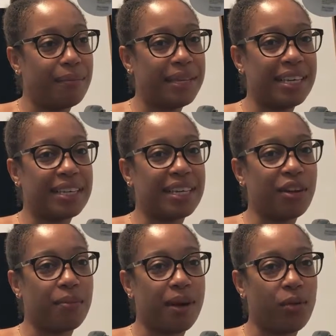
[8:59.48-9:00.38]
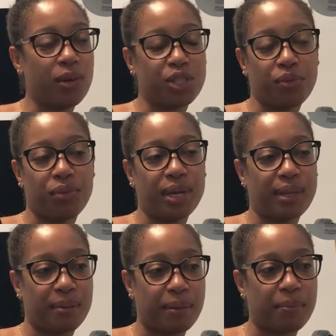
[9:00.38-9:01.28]
be clear about what you're
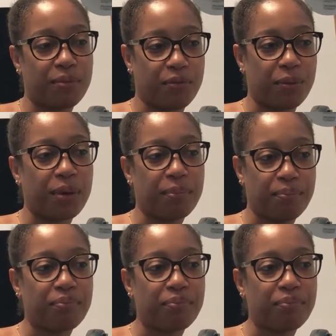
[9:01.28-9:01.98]
reading the paper for.